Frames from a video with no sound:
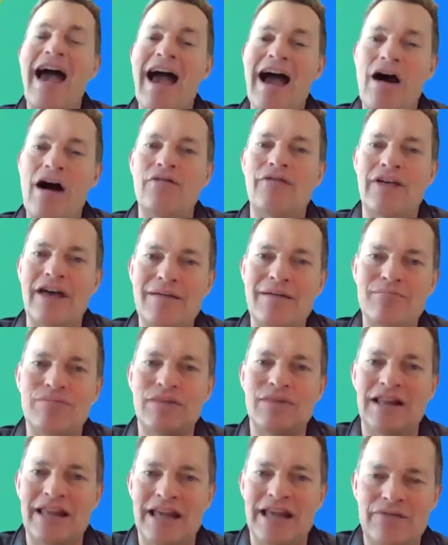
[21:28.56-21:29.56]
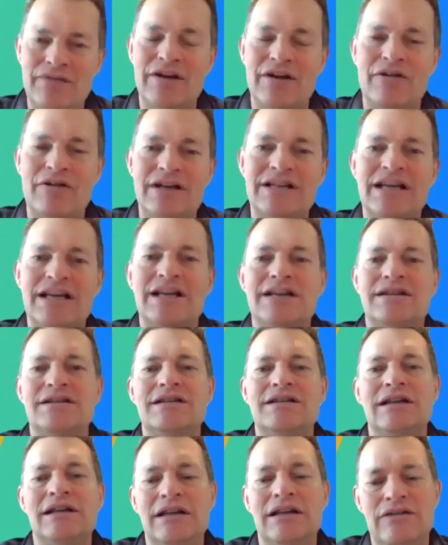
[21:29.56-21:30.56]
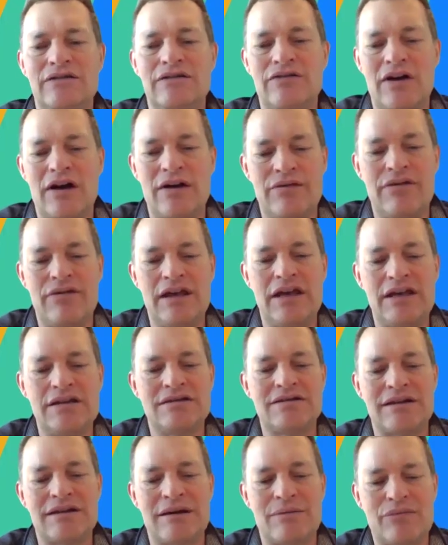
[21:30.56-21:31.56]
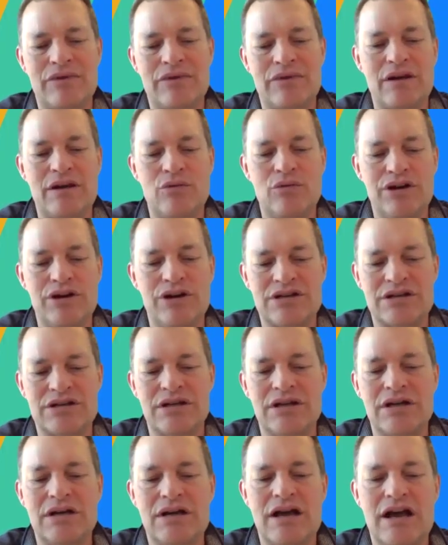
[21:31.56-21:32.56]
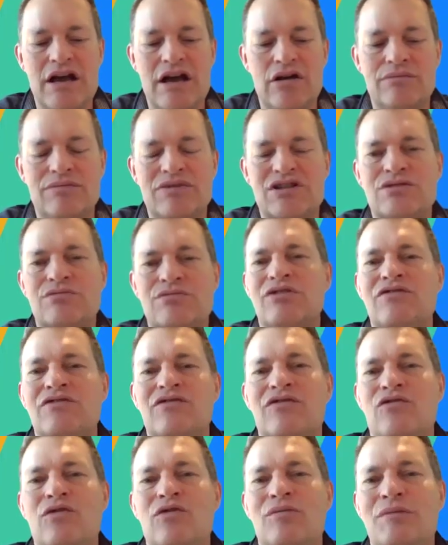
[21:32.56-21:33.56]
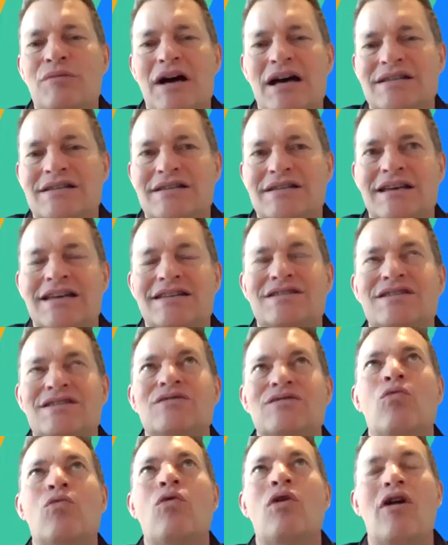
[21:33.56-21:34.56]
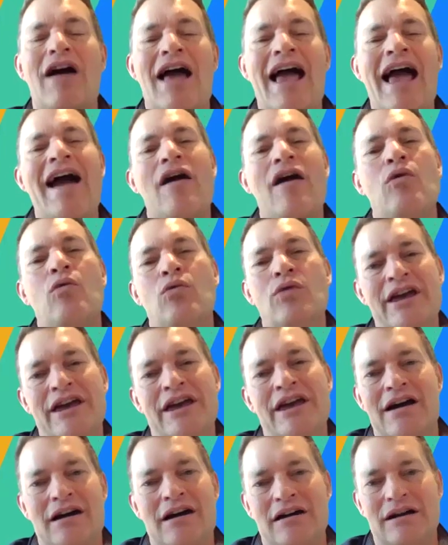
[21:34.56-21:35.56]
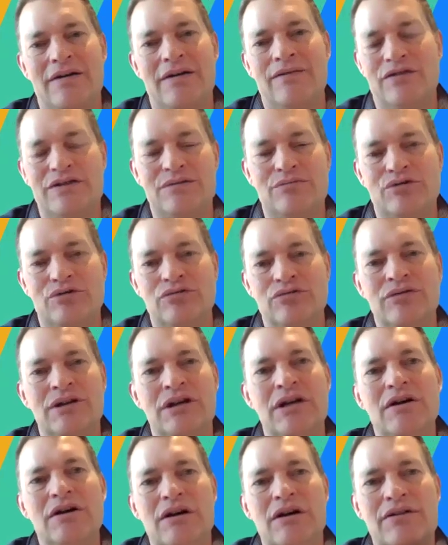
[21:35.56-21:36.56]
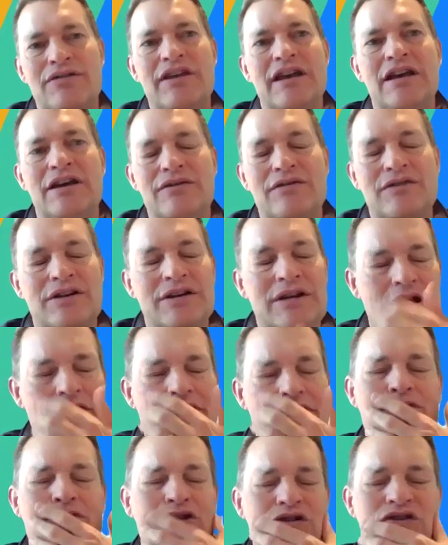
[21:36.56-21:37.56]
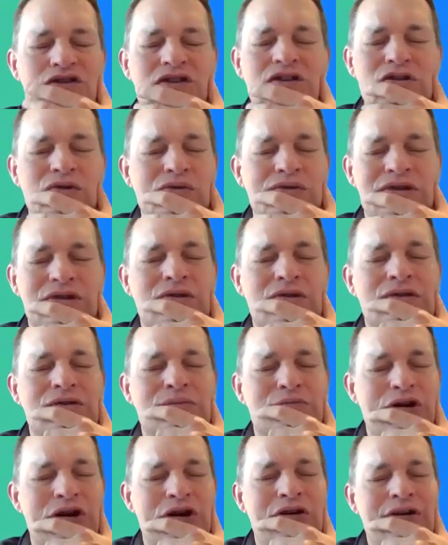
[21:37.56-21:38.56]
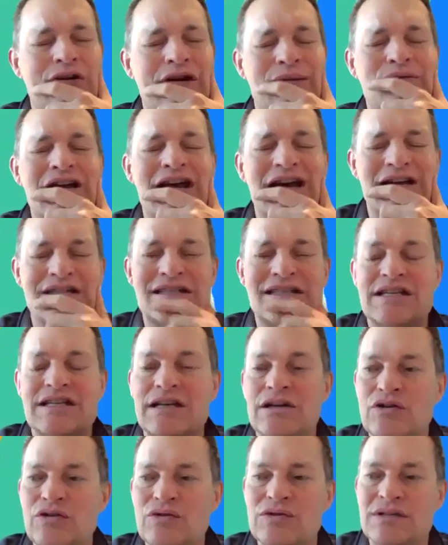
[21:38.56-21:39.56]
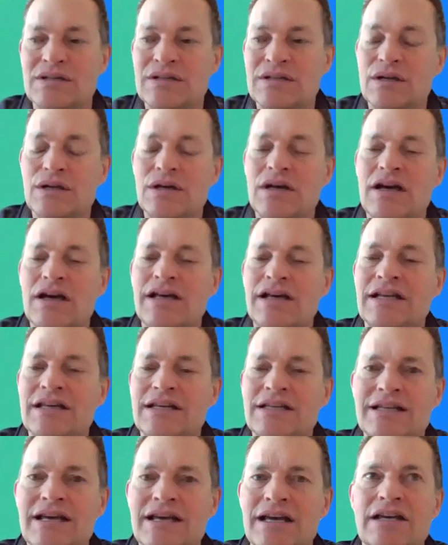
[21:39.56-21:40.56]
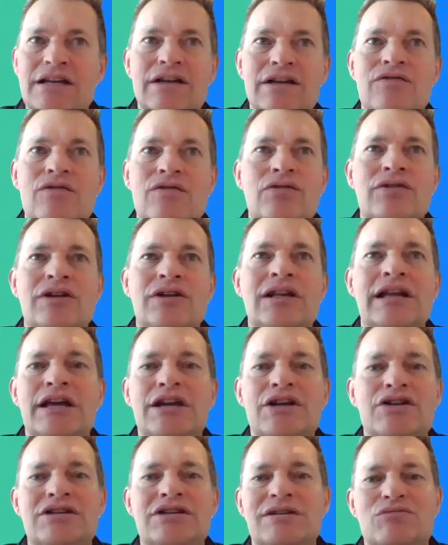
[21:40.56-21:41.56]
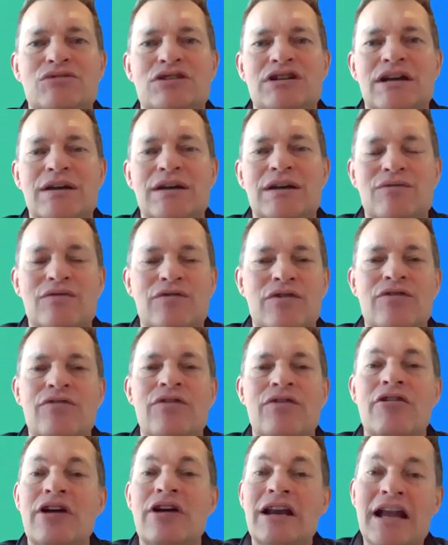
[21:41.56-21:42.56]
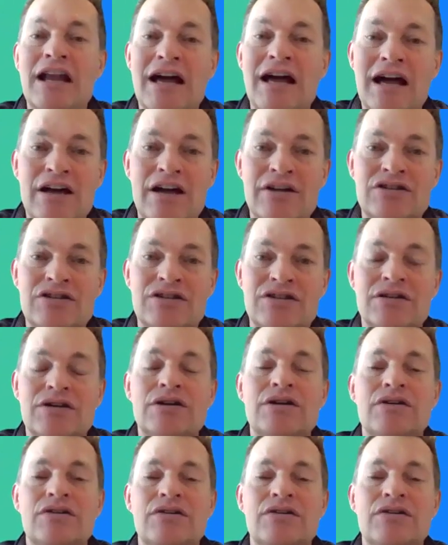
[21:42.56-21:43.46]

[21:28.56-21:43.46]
how they let their identity live, I think is something which helps to inform us as to how we are comfortable. I think of another person who was on the program last year who's an executive on the leadership team for a very large